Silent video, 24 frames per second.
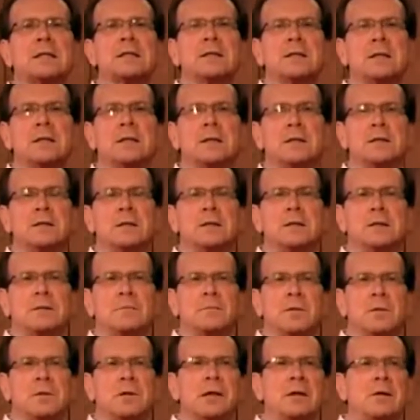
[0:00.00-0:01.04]
is
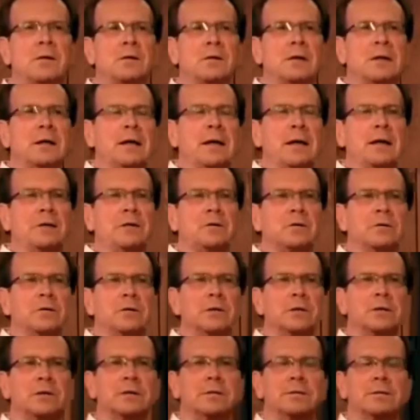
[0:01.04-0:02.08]
particularly
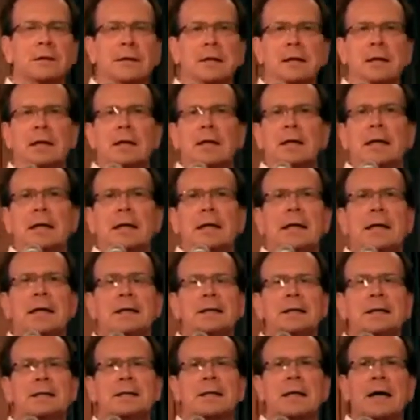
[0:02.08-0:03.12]
dangerous
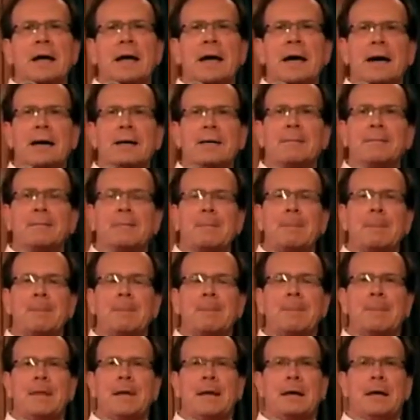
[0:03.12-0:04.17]
is that
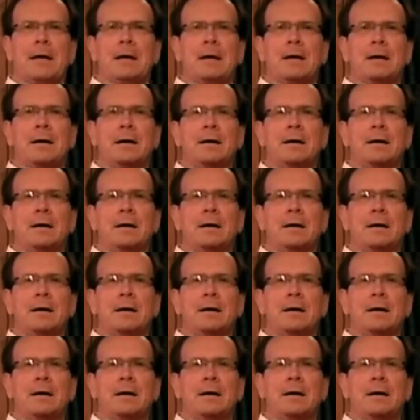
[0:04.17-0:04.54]
the